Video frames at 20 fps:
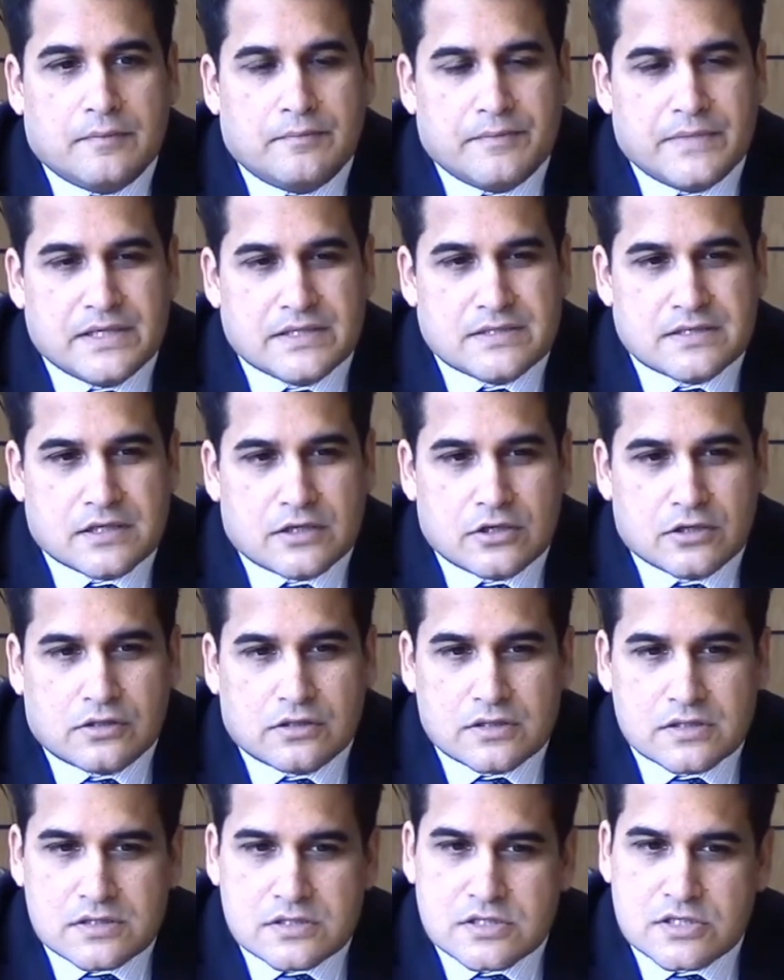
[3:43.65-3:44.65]
It's a good
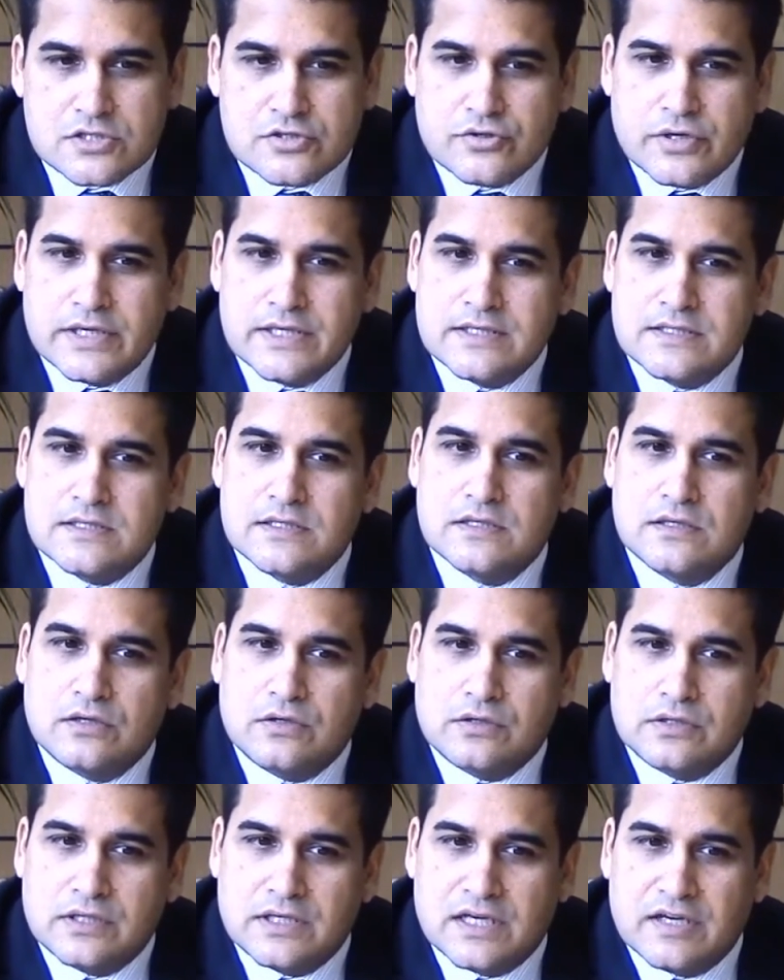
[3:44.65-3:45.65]
constraint
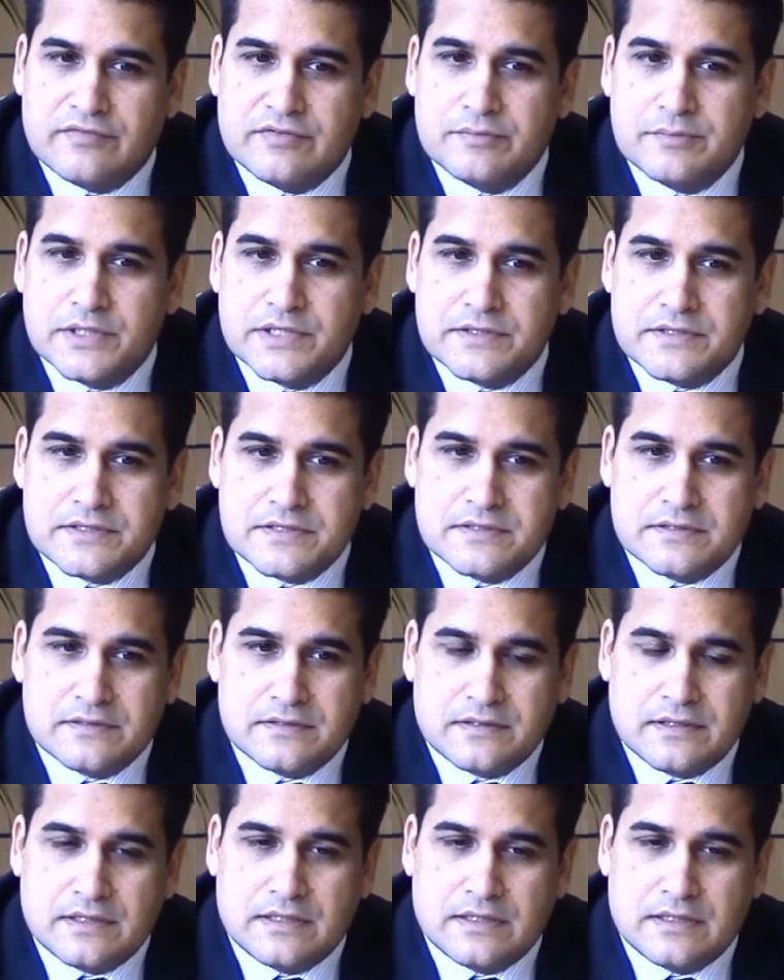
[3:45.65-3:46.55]
on governments.